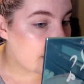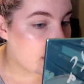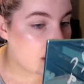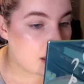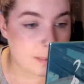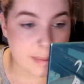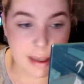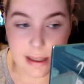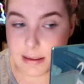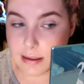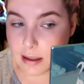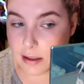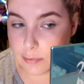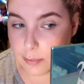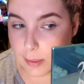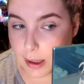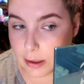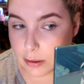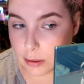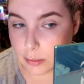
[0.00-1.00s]
the mess I've
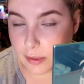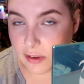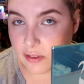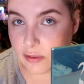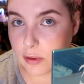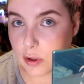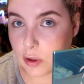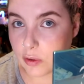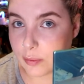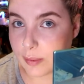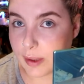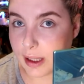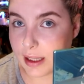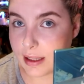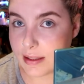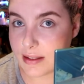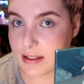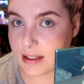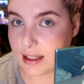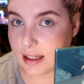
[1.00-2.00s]
made of my
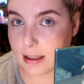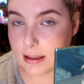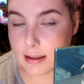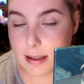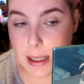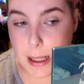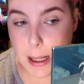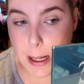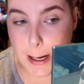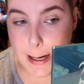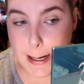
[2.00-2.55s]
skin.